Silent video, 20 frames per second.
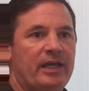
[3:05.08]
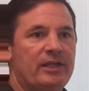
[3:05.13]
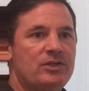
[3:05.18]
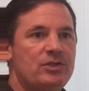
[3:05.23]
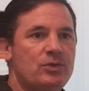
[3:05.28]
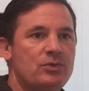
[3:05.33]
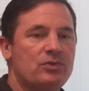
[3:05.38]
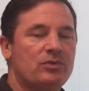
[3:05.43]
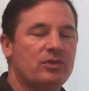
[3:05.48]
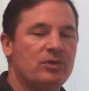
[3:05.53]
and
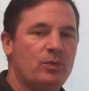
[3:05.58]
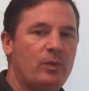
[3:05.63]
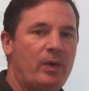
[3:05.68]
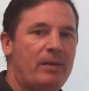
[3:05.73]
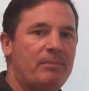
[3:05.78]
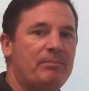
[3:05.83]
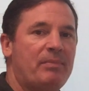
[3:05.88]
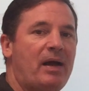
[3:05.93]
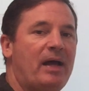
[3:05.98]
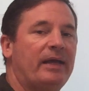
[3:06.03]
usually
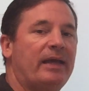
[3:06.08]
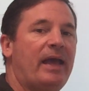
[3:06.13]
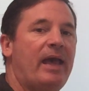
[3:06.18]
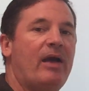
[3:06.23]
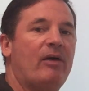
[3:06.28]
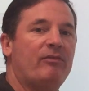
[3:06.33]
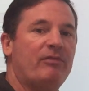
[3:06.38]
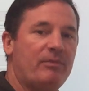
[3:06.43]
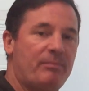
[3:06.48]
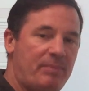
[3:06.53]
went by
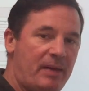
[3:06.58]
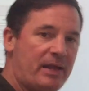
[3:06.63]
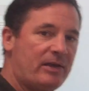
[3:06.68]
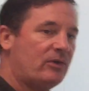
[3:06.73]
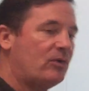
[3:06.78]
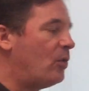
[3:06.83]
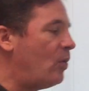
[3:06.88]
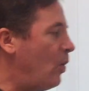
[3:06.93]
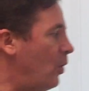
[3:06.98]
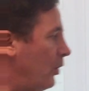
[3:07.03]
alphabetical